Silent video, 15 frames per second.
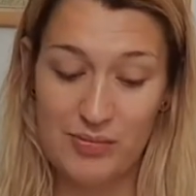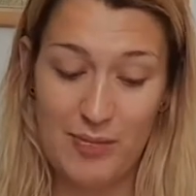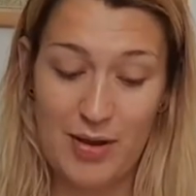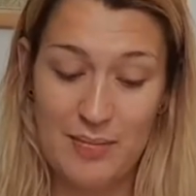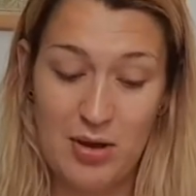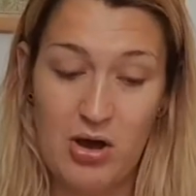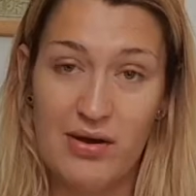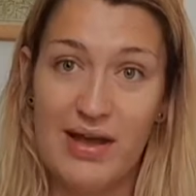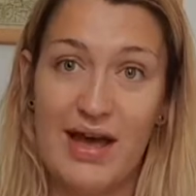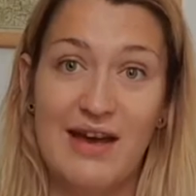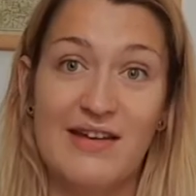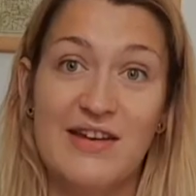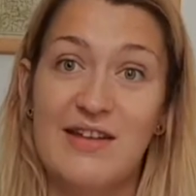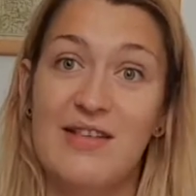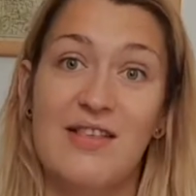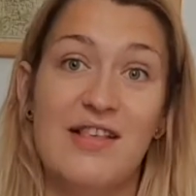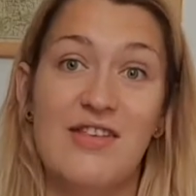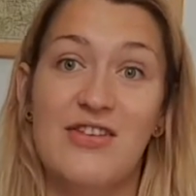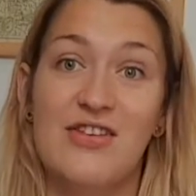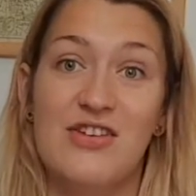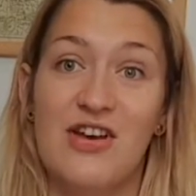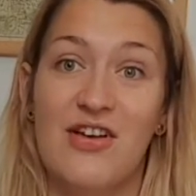by Mark Gatiss
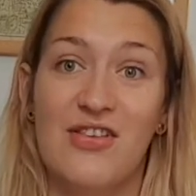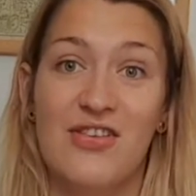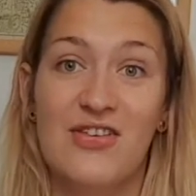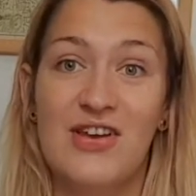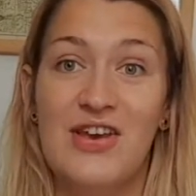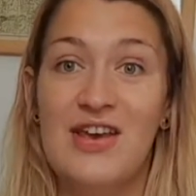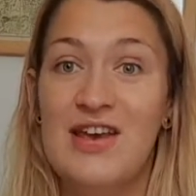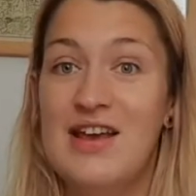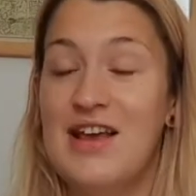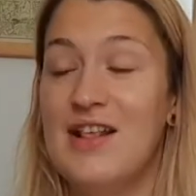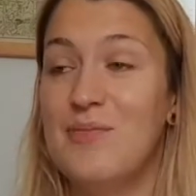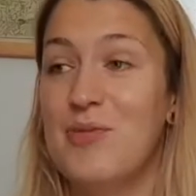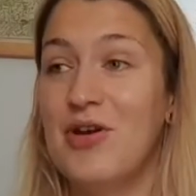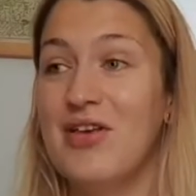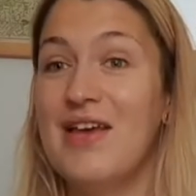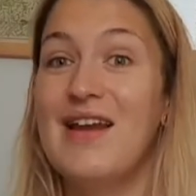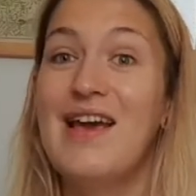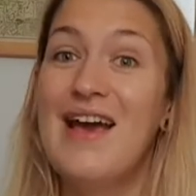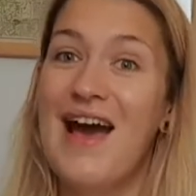is just, it's brilliant.